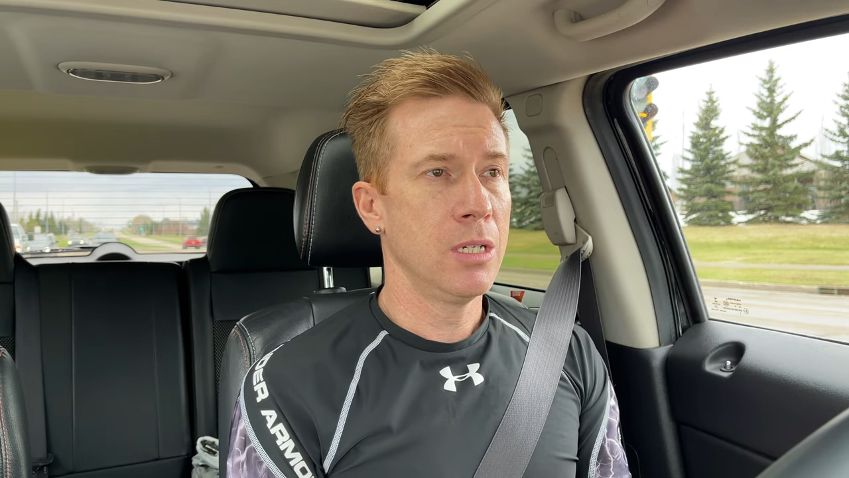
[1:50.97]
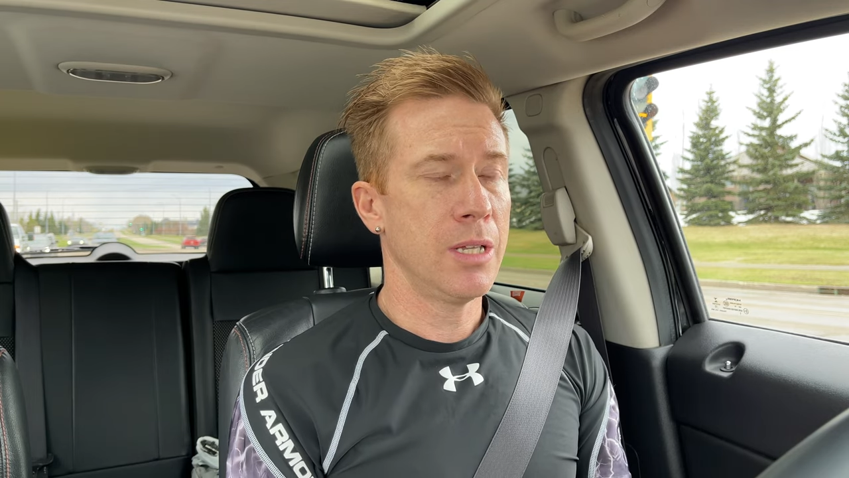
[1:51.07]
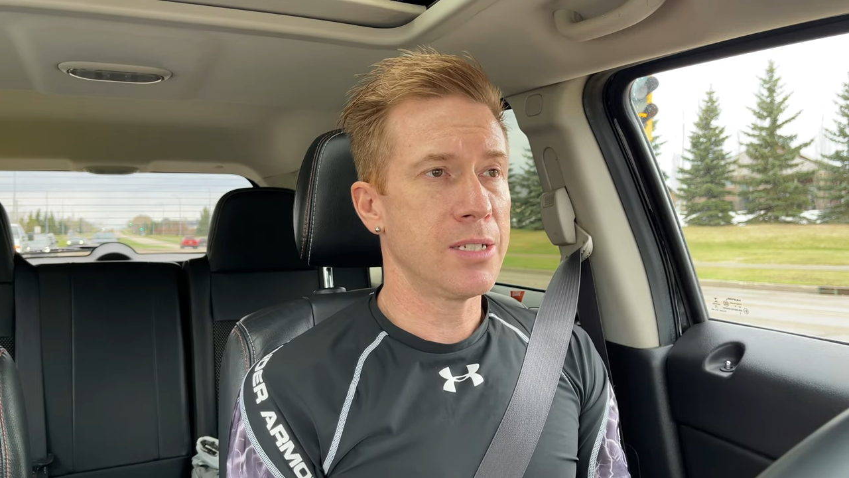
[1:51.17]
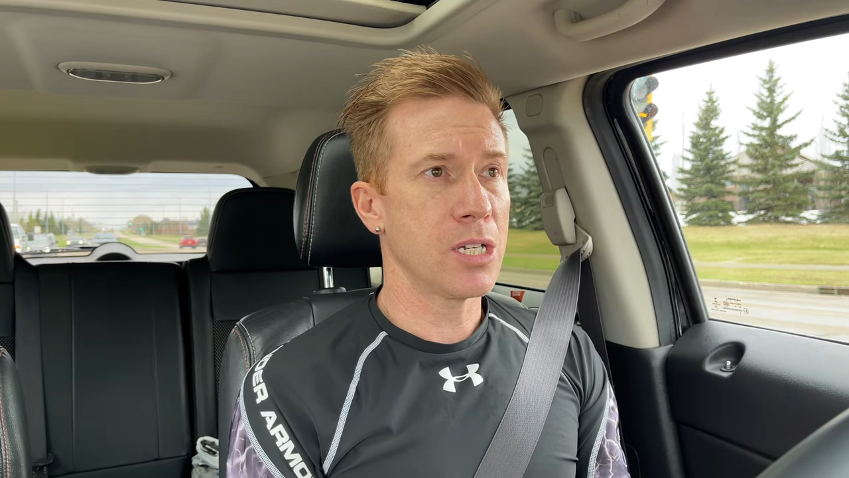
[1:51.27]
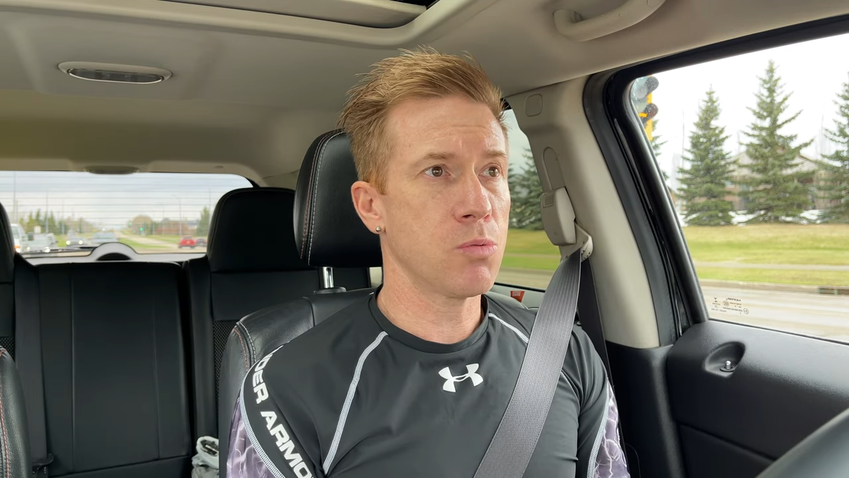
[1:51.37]

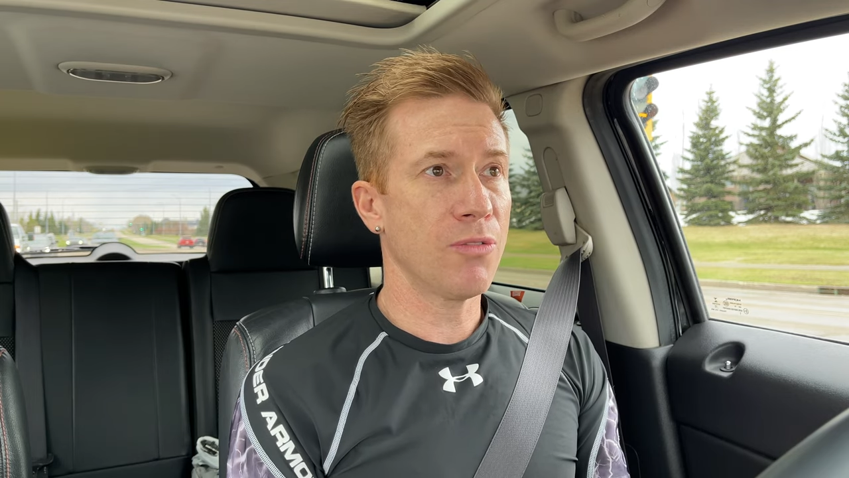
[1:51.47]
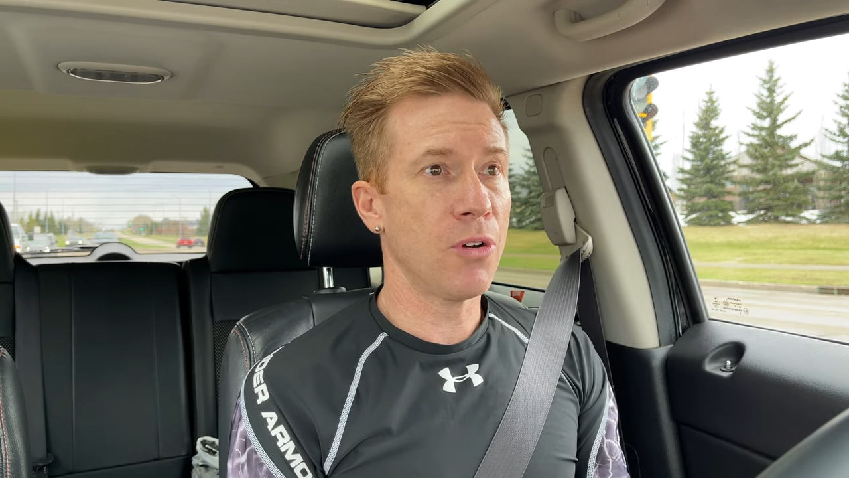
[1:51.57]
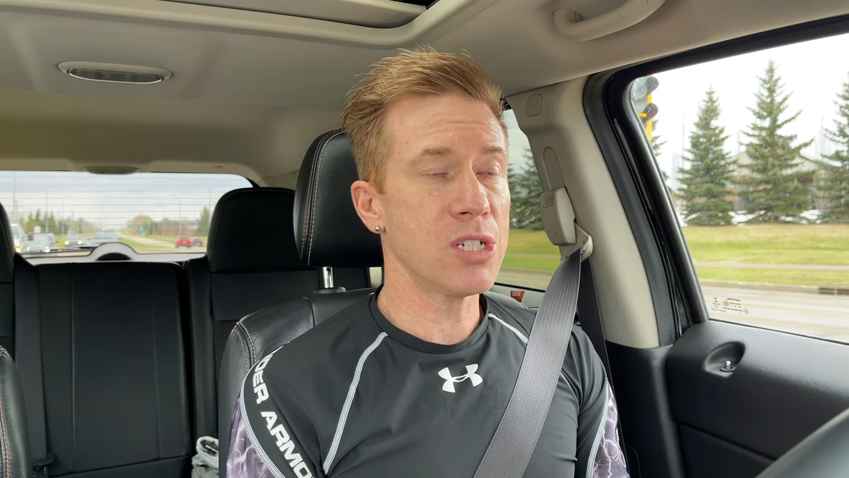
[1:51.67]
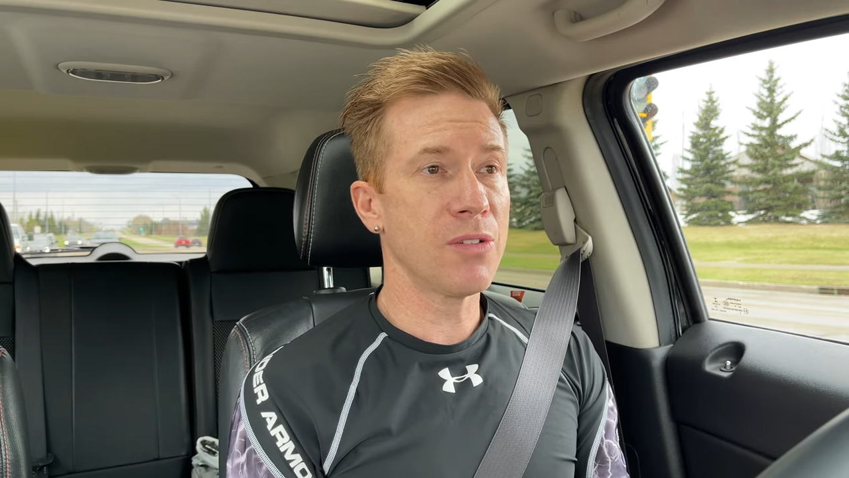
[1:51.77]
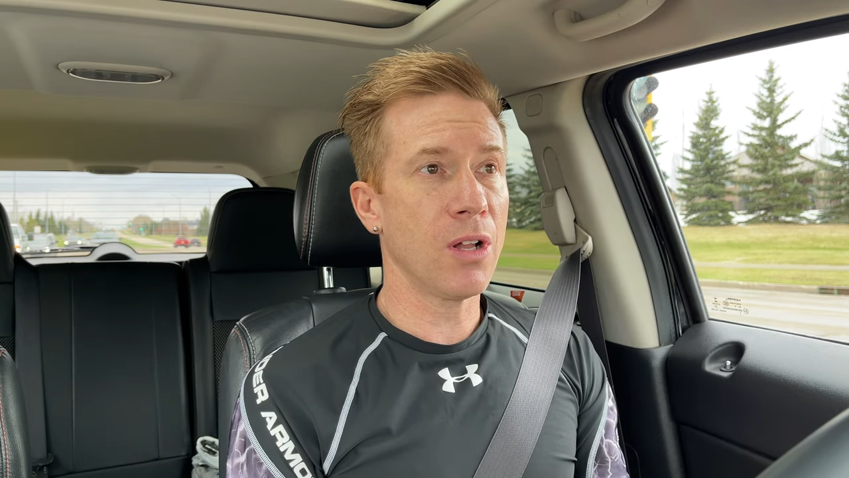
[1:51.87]
He says, well,
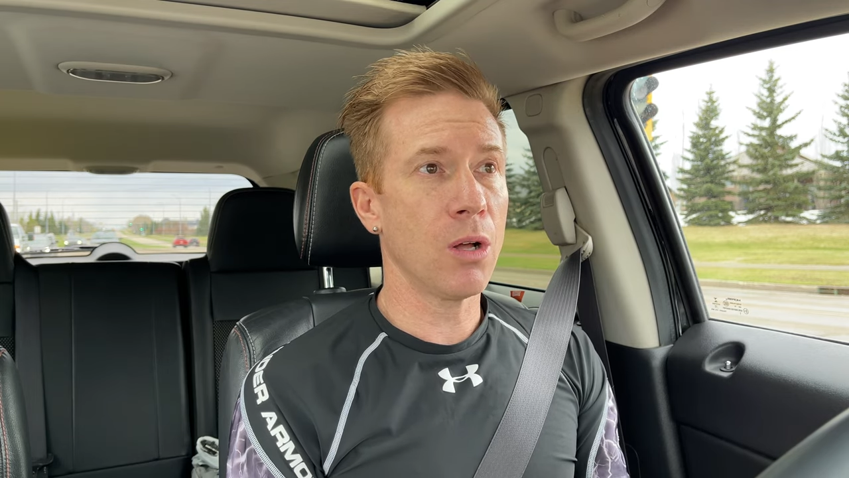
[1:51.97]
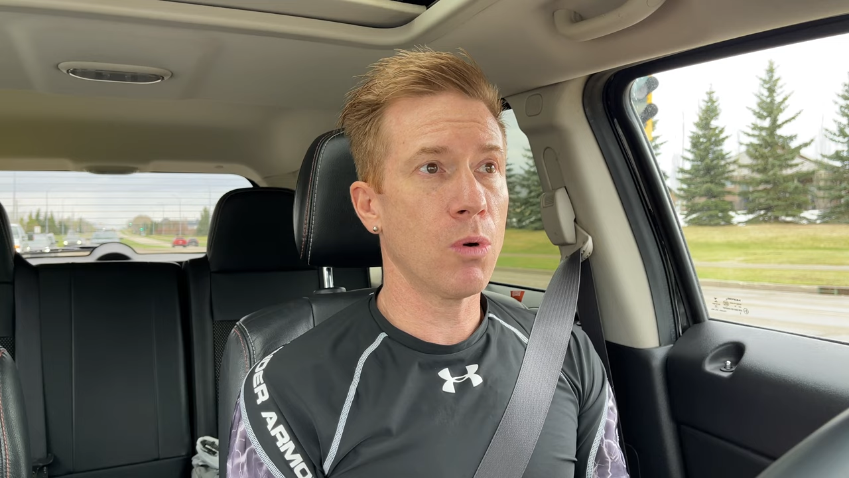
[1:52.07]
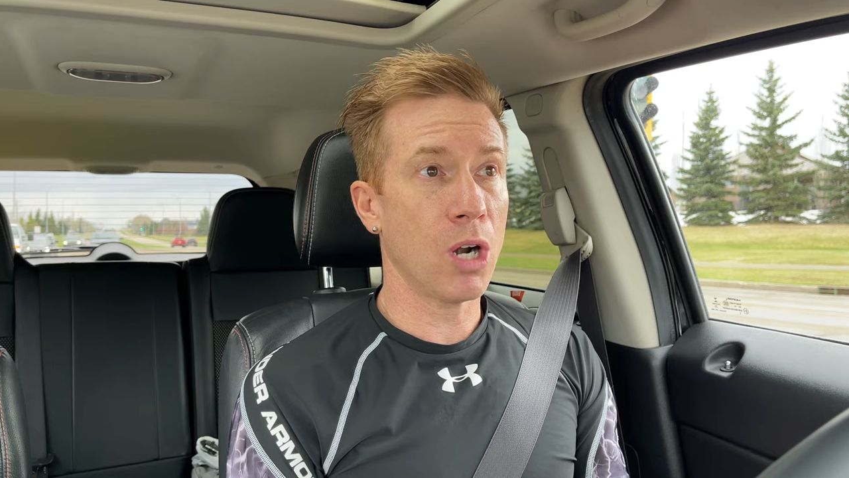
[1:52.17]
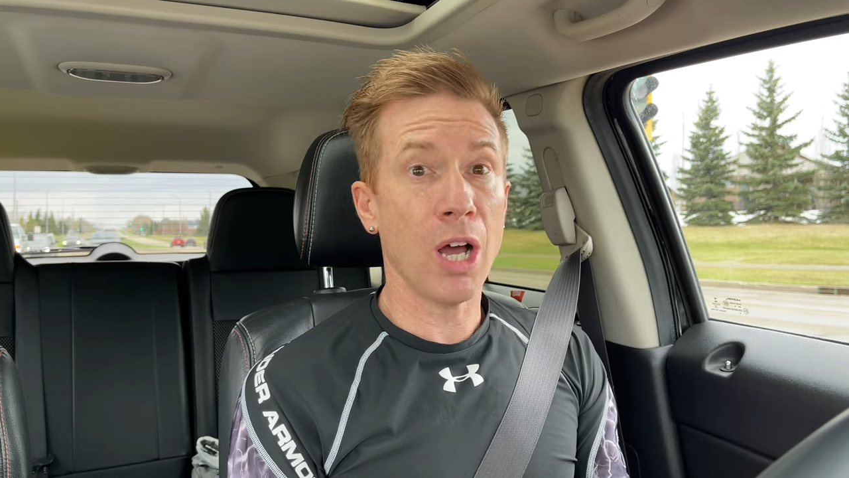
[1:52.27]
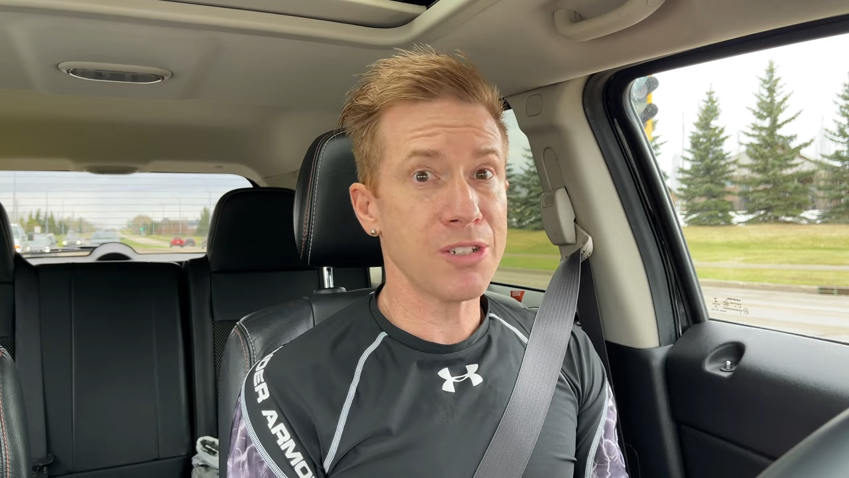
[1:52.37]
first of all,
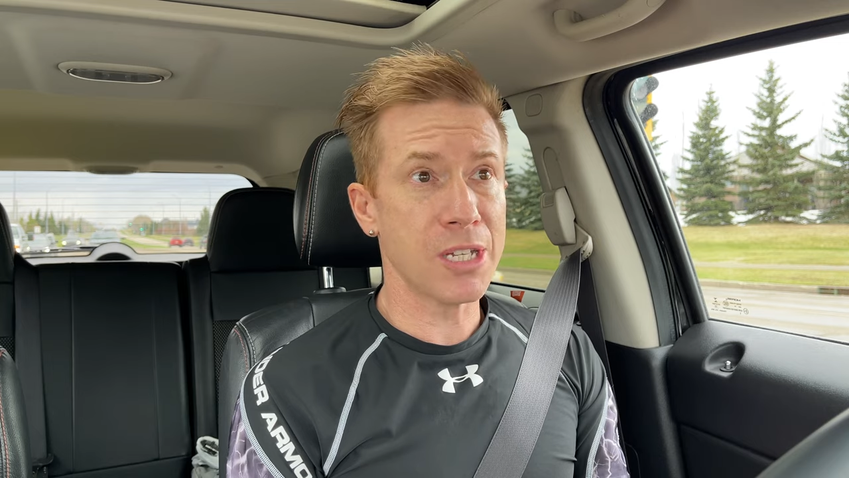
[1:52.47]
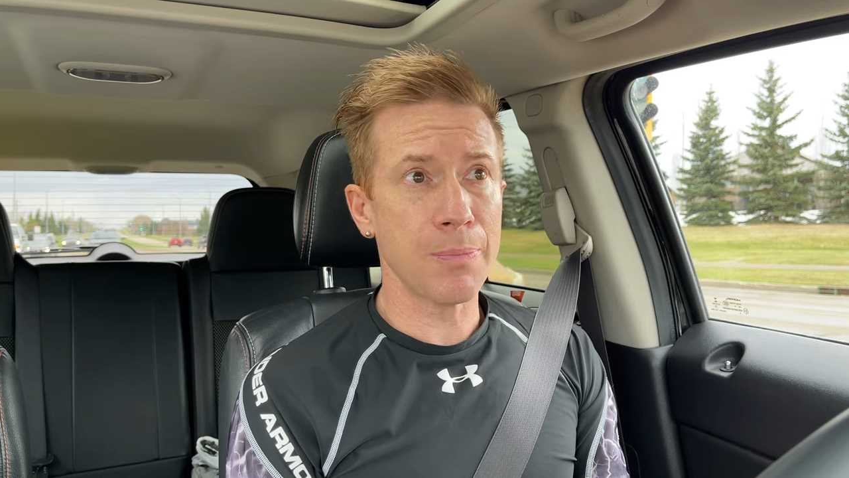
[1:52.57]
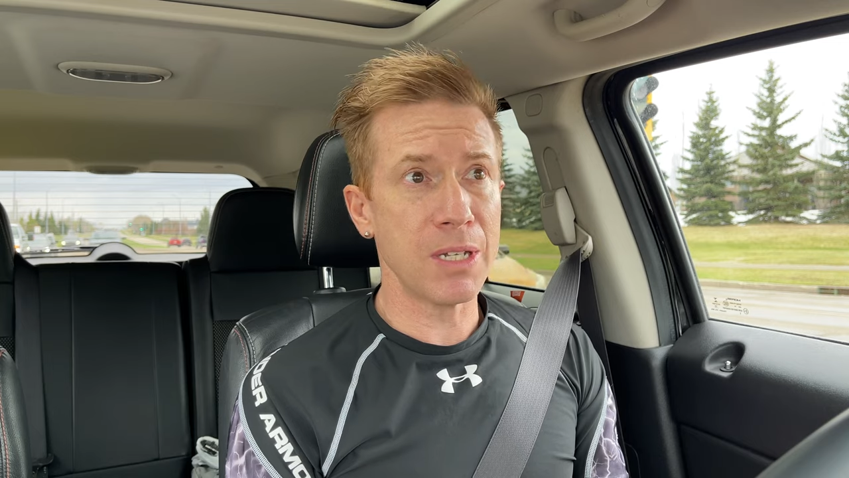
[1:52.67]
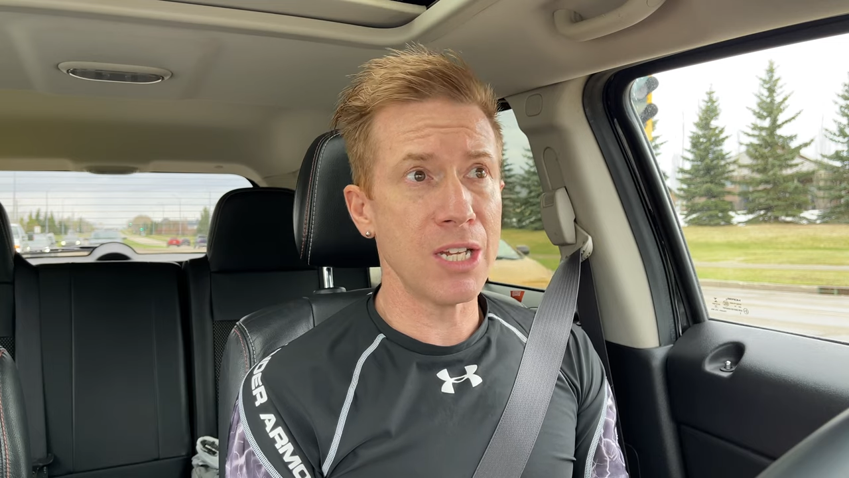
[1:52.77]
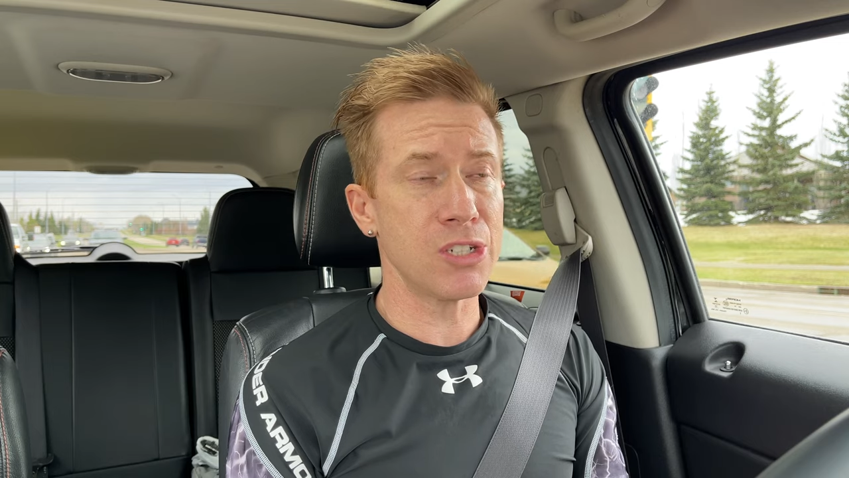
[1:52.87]
we're on
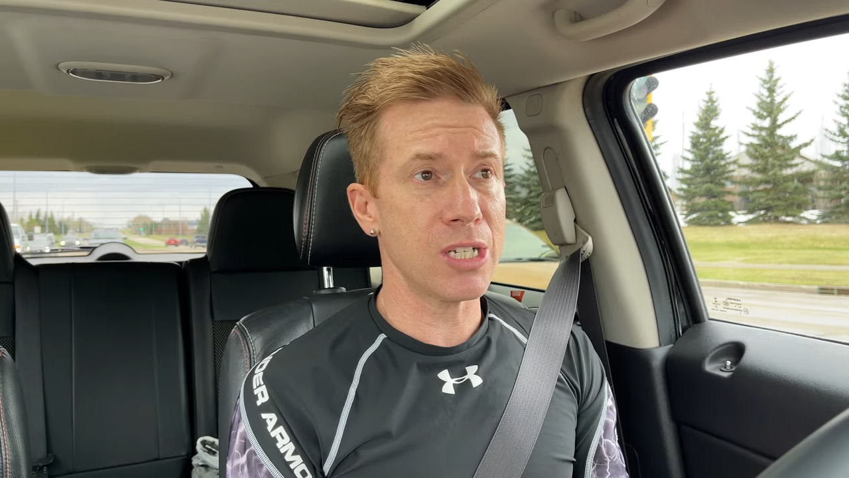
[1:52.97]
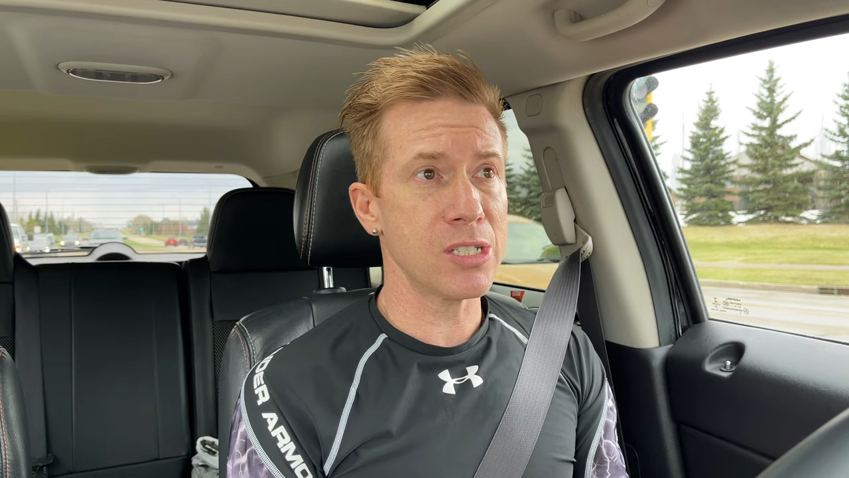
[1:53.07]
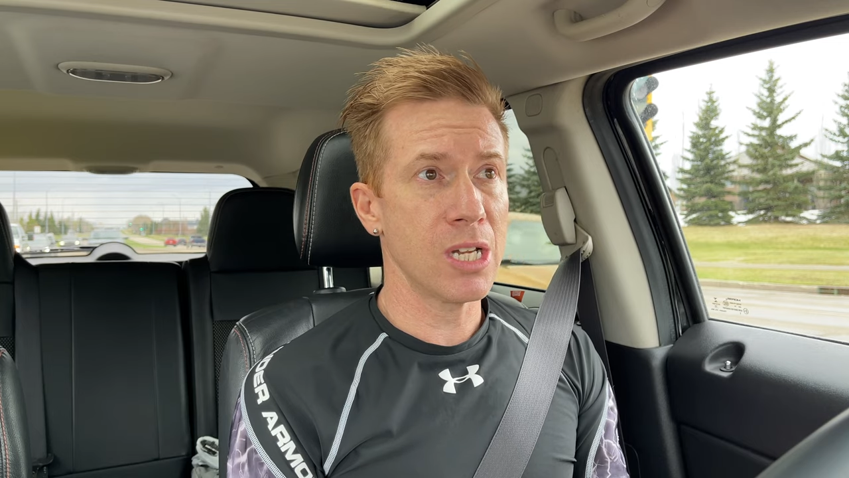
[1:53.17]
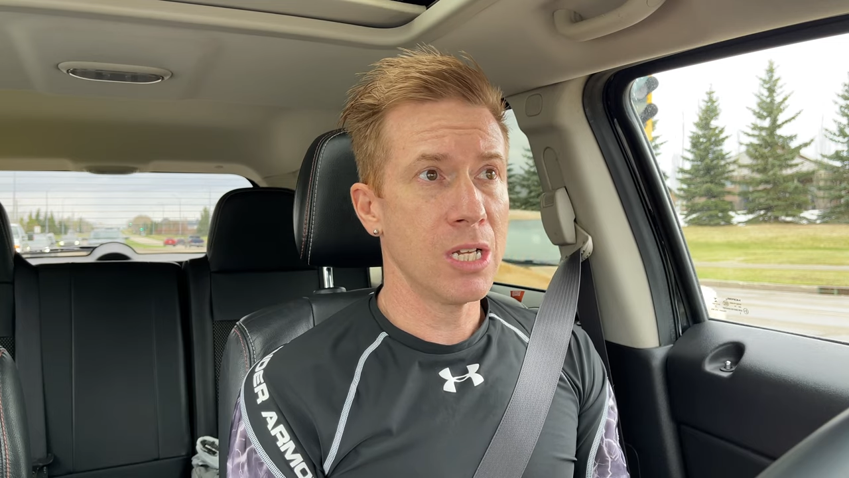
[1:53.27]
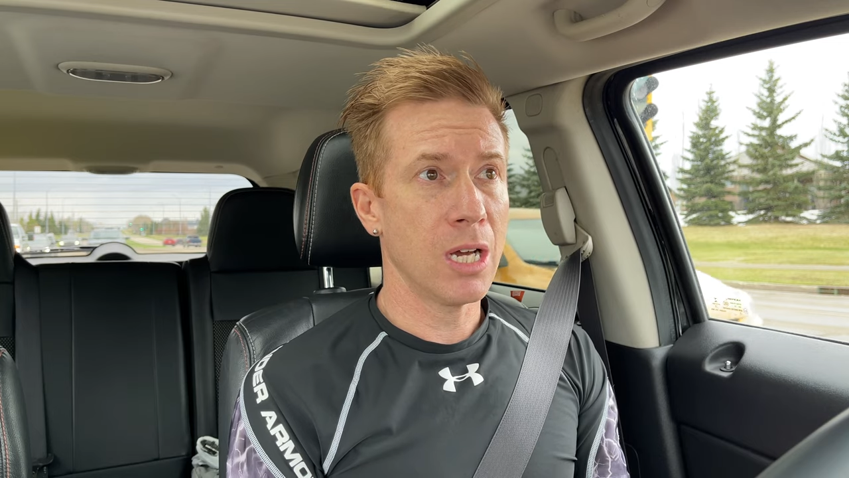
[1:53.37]
Skip the Dishes.